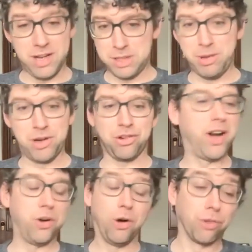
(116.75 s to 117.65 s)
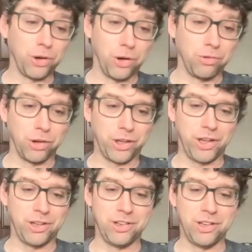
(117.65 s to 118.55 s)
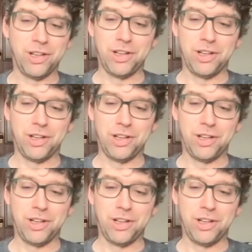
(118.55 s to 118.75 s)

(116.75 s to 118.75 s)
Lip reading: It's been tried over and over again.